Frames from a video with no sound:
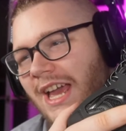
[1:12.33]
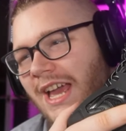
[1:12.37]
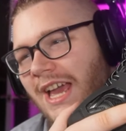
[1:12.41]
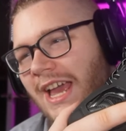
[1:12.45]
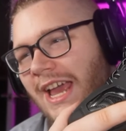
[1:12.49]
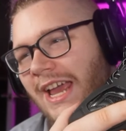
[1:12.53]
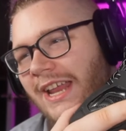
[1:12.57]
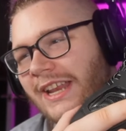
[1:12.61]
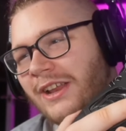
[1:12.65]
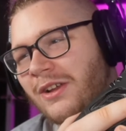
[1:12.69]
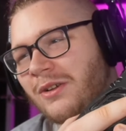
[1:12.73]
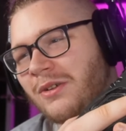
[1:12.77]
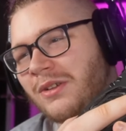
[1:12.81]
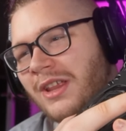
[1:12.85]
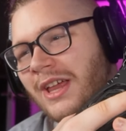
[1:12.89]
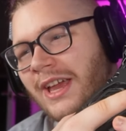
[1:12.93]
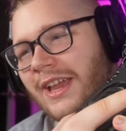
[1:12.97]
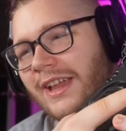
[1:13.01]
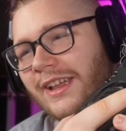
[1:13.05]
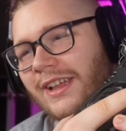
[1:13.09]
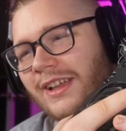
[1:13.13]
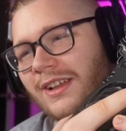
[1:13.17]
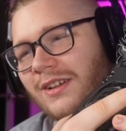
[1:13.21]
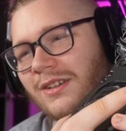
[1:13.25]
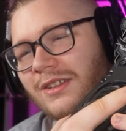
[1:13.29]
And you were
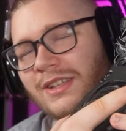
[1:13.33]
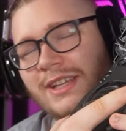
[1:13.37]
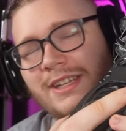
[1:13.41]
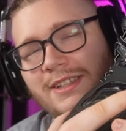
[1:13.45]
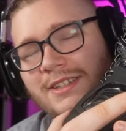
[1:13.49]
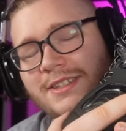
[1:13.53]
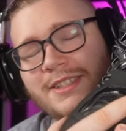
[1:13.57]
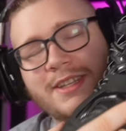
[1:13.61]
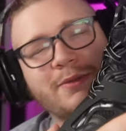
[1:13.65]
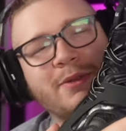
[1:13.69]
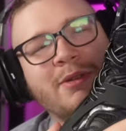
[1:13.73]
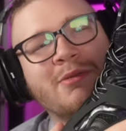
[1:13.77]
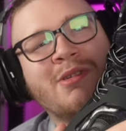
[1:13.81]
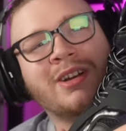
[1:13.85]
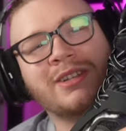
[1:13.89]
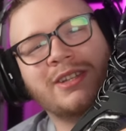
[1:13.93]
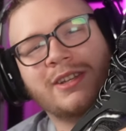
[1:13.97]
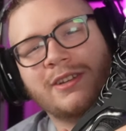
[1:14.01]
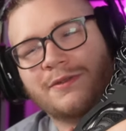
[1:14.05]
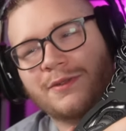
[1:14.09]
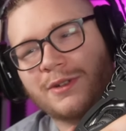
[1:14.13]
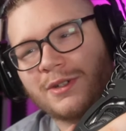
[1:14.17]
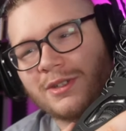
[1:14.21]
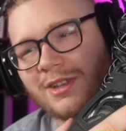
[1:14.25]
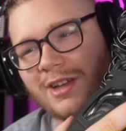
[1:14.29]
like, hey, let's say we walked into
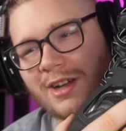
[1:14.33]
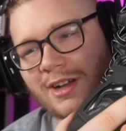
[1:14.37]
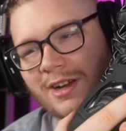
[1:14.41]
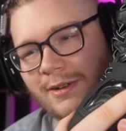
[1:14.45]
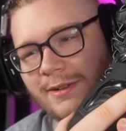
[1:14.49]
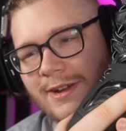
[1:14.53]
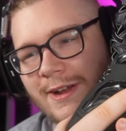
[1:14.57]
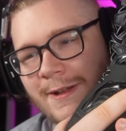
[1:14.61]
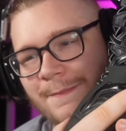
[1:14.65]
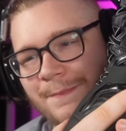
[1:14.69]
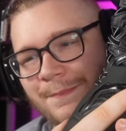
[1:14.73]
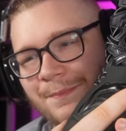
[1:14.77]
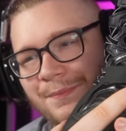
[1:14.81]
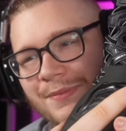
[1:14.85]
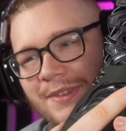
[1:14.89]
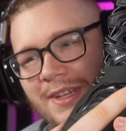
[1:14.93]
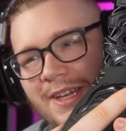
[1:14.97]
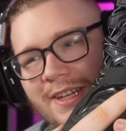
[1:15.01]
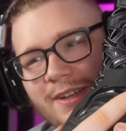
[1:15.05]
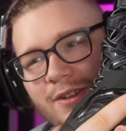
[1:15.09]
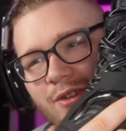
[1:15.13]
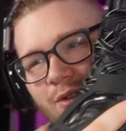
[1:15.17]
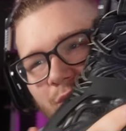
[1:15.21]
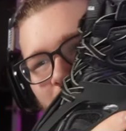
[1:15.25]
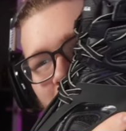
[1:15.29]
Foot Locker, right? And
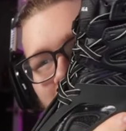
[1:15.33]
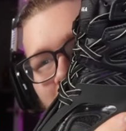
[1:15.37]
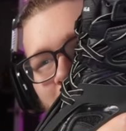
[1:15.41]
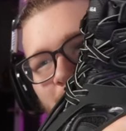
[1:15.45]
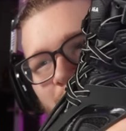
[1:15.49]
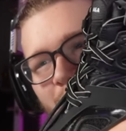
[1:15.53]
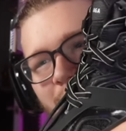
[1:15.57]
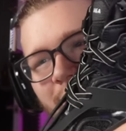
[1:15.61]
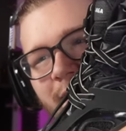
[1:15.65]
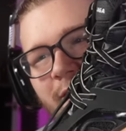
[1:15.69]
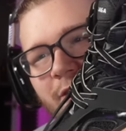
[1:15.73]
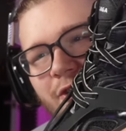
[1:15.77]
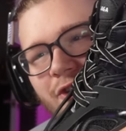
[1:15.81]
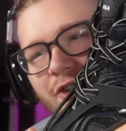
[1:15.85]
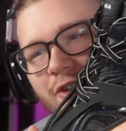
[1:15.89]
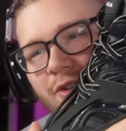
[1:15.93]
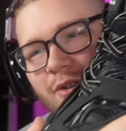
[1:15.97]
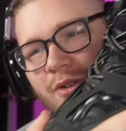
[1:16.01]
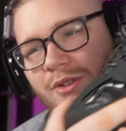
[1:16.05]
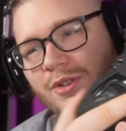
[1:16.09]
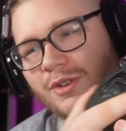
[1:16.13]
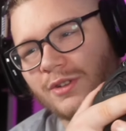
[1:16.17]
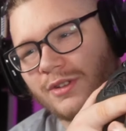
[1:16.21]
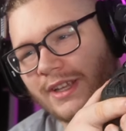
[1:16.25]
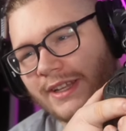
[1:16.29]
these are unbranded
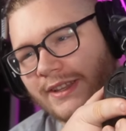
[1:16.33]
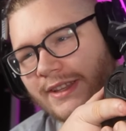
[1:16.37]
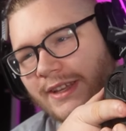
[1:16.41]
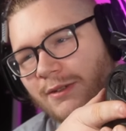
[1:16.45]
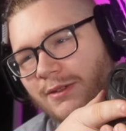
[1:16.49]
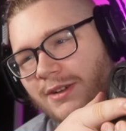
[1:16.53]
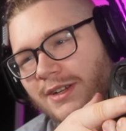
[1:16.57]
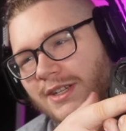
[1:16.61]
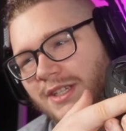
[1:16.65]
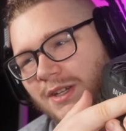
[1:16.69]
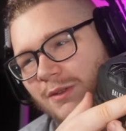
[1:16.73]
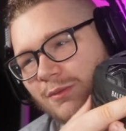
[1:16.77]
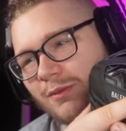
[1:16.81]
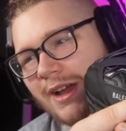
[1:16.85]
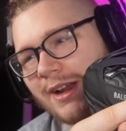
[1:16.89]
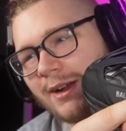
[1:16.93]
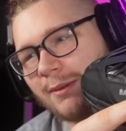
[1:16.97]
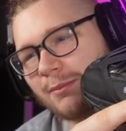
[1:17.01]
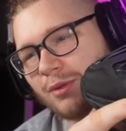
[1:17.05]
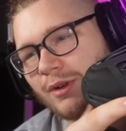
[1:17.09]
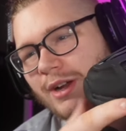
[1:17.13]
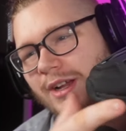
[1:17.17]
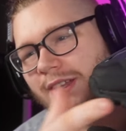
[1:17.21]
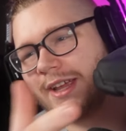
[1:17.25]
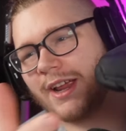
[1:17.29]
shoes, or like they were just a random
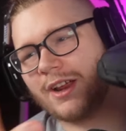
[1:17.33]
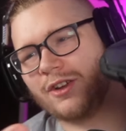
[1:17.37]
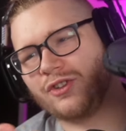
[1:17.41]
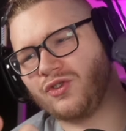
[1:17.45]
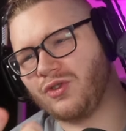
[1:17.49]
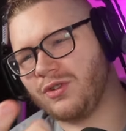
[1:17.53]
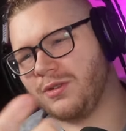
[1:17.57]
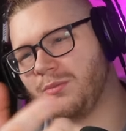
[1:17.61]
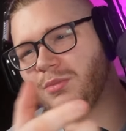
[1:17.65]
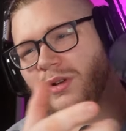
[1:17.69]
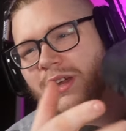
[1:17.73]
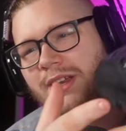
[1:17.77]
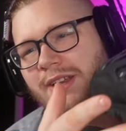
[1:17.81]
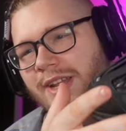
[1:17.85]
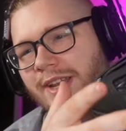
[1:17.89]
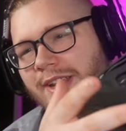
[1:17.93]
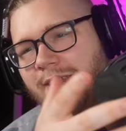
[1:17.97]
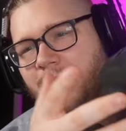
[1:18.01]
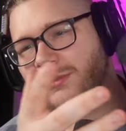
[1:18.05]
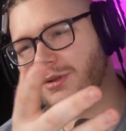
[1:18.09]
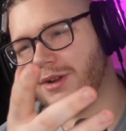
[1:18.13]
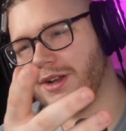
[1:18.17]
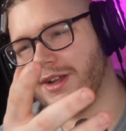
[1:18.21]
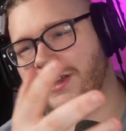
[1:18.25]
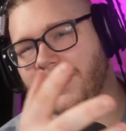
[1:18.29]
brand, like a Jordan brand, Nike
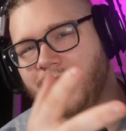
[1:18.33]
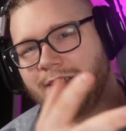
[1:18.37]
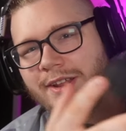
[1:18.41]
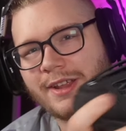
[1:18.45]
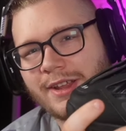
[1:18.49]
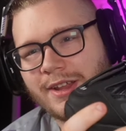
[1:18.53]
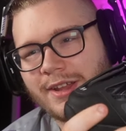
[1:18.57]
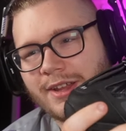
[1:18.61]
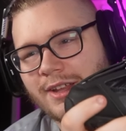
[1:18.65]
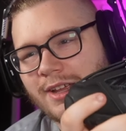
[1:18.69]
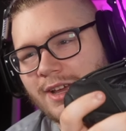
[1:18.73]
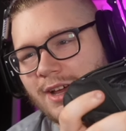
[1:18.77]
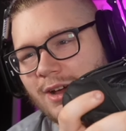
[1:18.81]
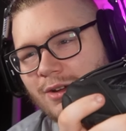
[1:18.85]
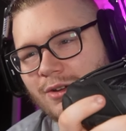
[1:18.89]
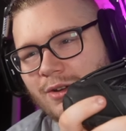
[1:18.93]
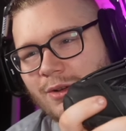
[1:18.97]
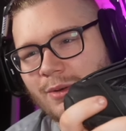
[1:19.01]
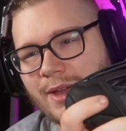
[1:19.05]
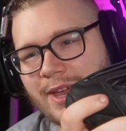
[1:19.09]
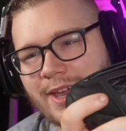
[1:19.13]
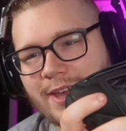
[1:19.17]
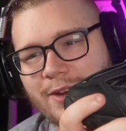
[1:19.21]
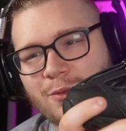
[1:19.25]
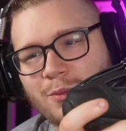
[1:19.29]
brand, I don't know,
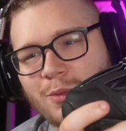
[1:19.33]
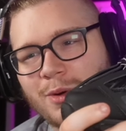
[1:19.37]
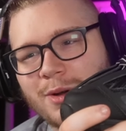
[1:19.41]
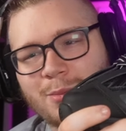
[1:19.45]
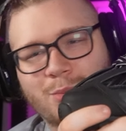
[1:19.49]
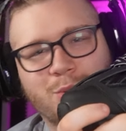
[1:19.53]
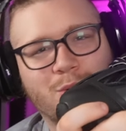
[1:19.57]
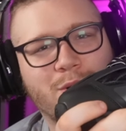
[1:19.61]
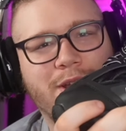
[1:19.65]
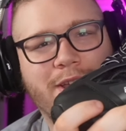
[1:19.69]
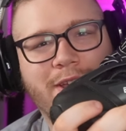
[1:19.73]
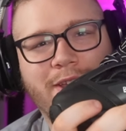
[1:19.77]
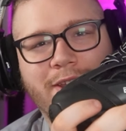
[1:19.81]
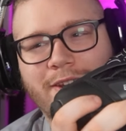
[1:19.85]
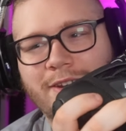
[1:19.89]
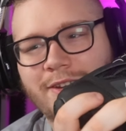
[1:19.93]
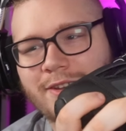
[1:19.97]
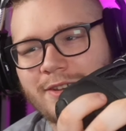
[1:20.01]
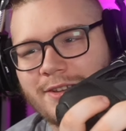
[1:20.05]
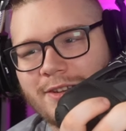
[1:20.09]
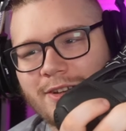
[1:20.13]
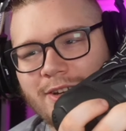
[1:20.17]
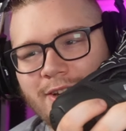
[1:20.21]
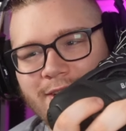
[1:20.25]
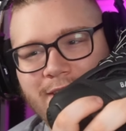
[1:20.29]
and one brand,
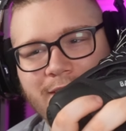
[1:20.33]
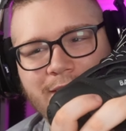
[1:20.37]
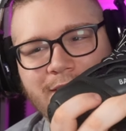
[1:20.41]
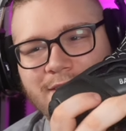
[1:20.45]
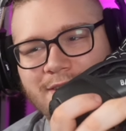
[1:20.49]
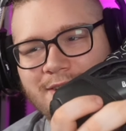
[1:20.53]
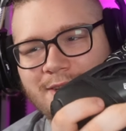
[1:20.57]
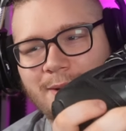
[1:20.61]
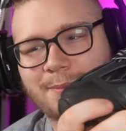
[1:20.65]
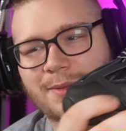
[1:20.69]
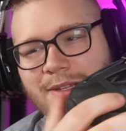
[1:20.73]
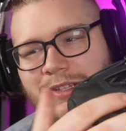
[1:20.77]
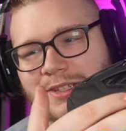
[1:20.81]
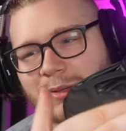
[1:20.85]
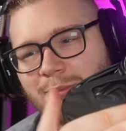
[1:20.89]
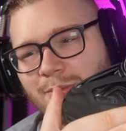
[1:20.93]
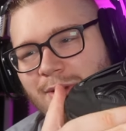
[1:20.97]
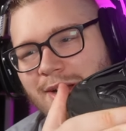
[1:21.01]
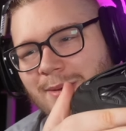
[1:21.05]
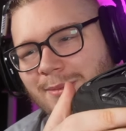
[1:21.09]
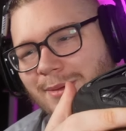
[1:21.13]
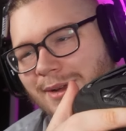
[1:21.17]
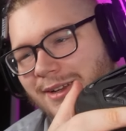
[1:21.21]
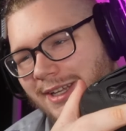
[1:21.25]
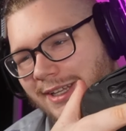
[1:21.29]
Adidas, something, some
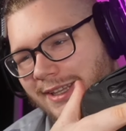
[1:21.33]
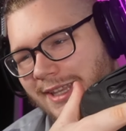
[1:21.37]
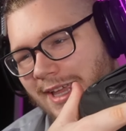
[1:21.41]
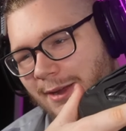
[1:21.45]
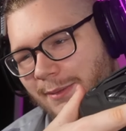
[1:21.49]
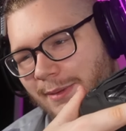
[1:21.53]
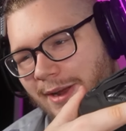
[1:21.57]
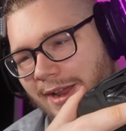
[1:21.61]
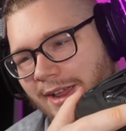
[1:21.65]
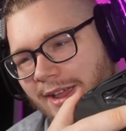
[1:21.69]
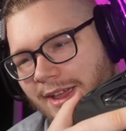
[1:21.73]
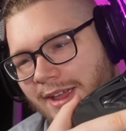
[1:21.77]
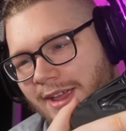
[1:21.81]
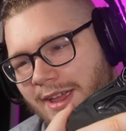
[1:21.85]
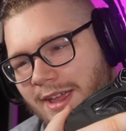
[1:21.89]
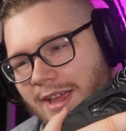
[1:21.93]
random brand like that, right?